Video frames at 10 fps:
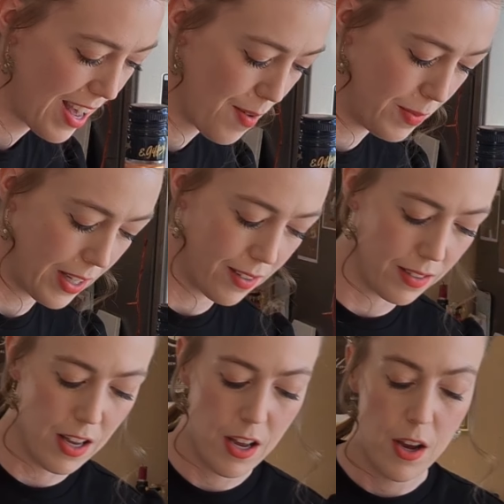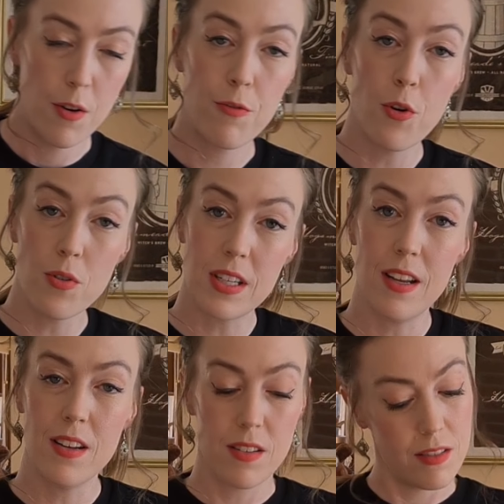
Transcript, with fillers: um, little frozen,